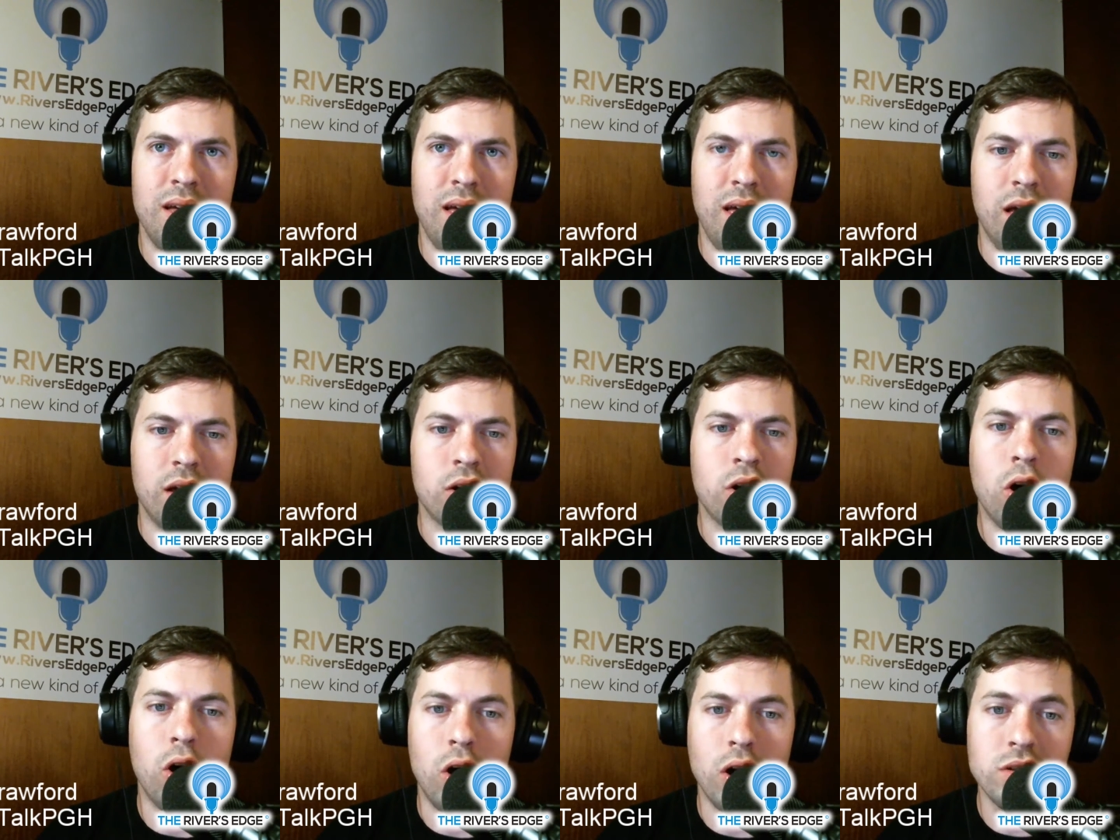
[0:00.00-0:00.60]
a
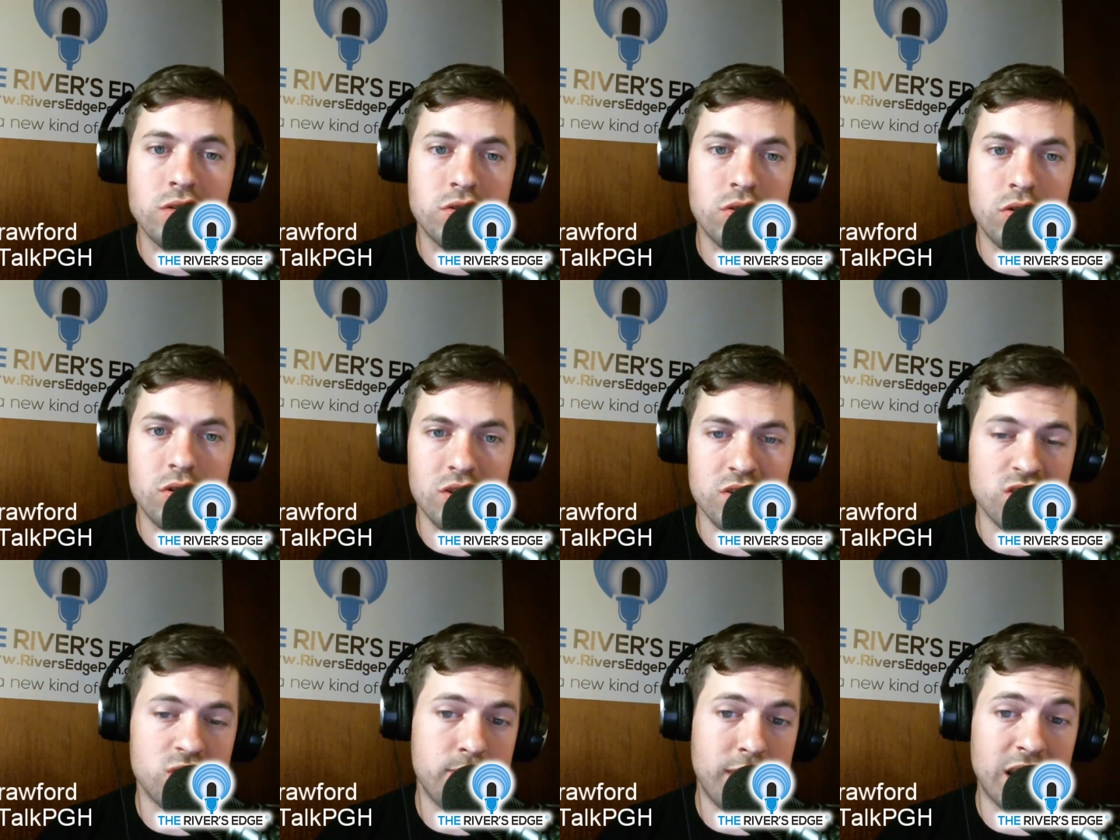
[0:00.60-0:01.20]
concert,
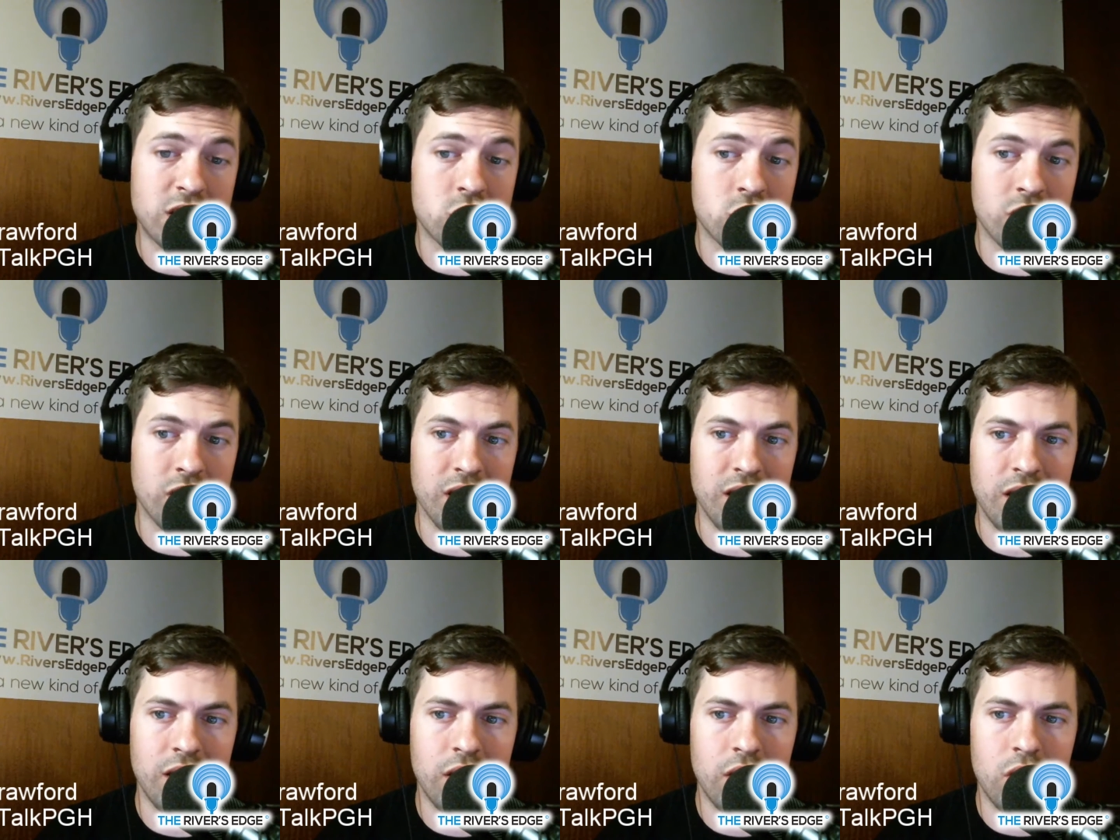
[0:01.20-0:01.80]

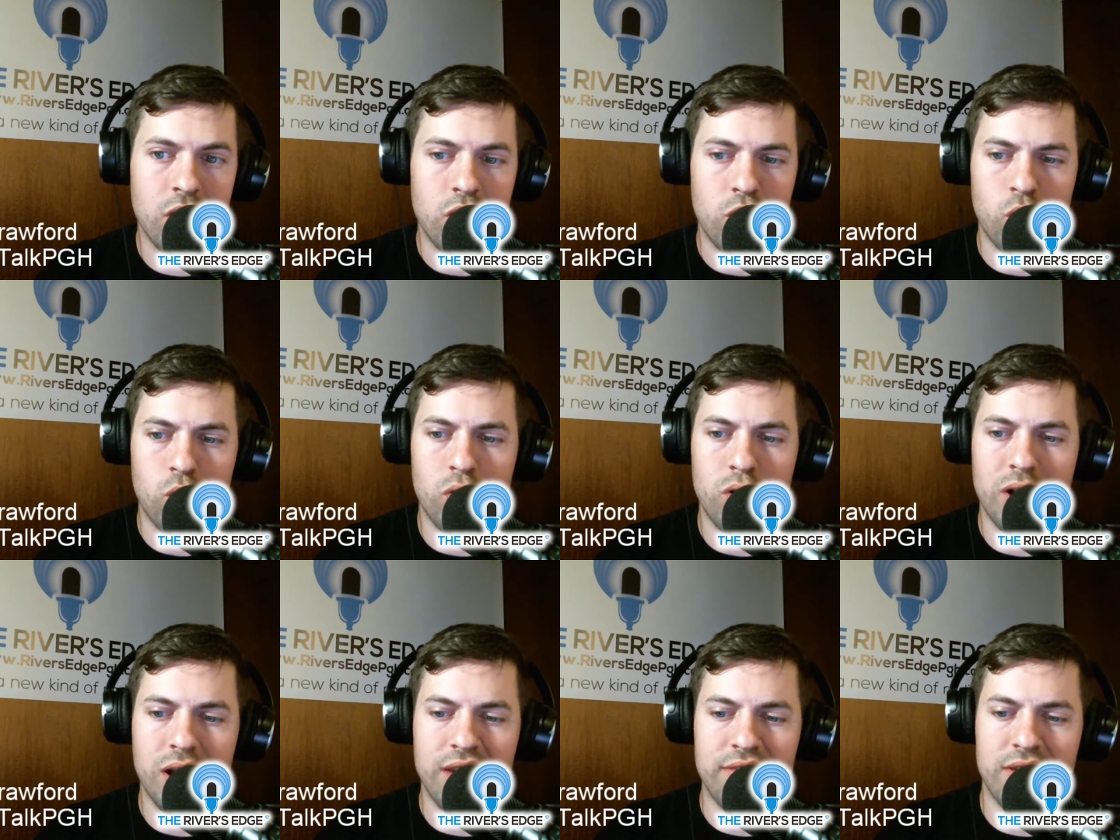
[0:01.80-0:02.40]
especially,
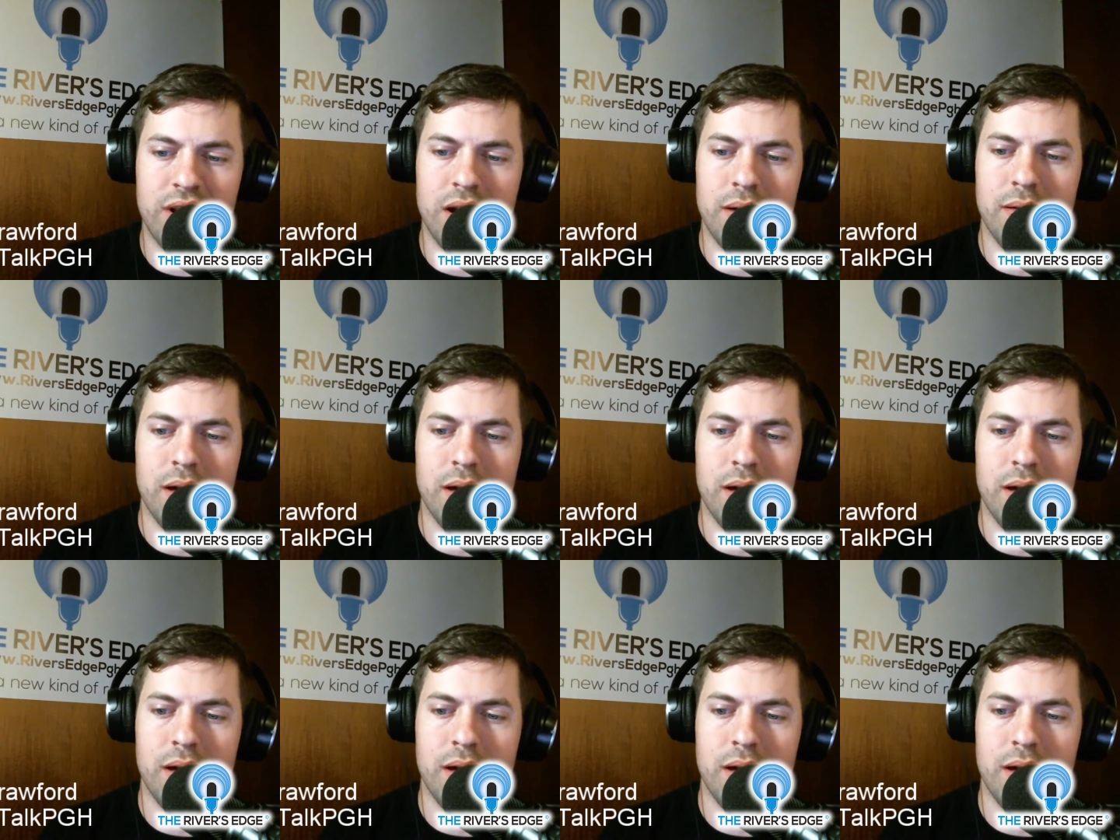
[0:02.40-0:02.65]
or even a,